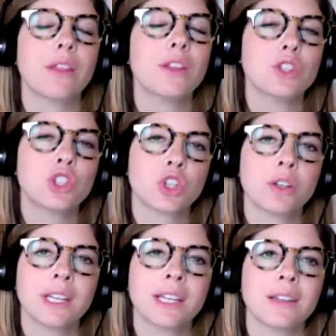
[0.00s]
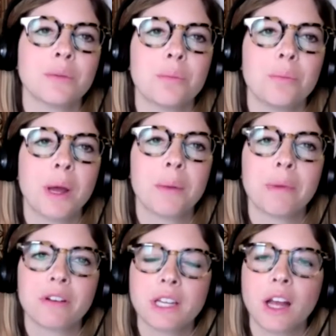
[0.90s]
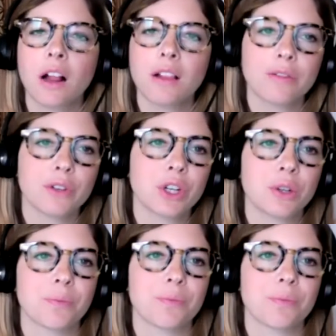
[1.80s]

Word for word: The Journey by Mary Oliver.